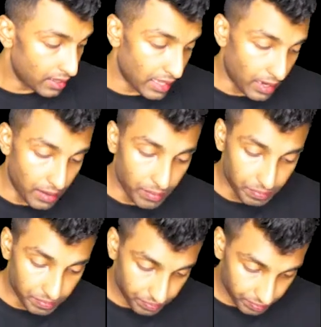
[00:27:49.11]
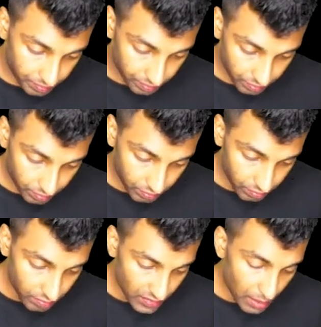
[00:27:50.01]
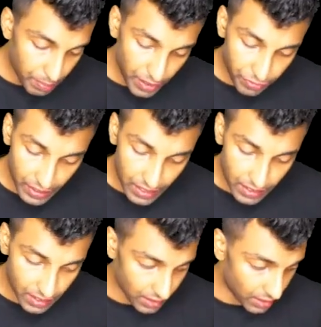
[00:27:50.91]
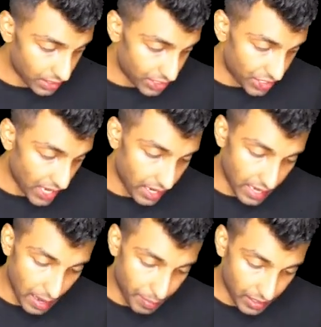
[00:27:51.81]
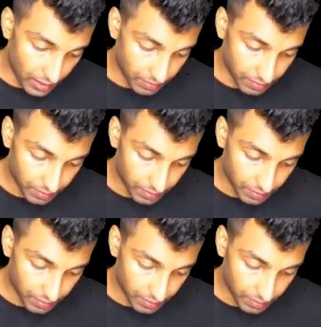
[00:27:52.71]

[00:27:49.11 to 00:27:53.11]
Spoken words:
Then preference share capital.